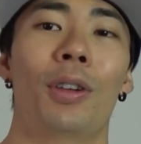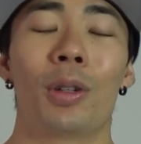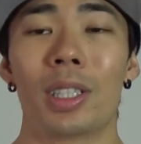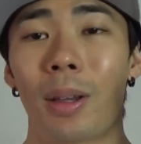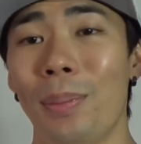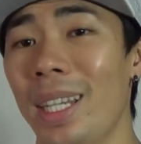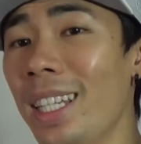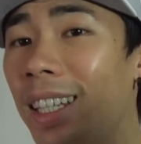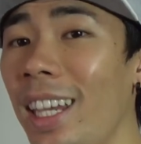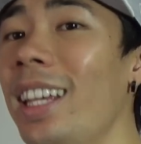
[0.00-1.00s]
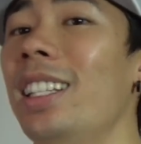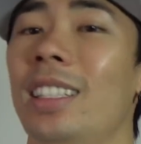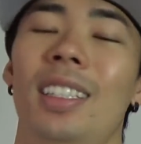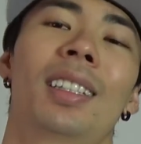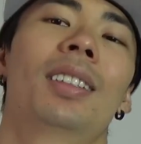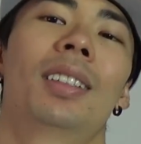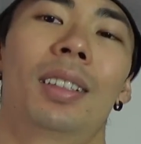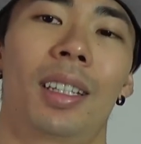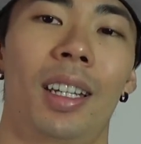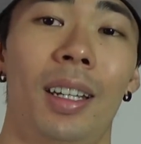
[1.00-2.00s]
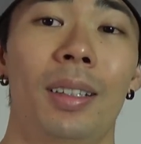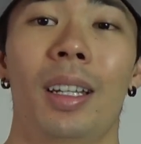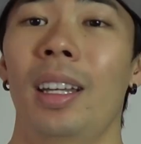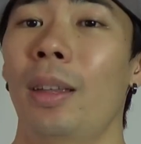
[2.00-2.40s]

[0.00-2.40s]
Focus on making gains. Okay,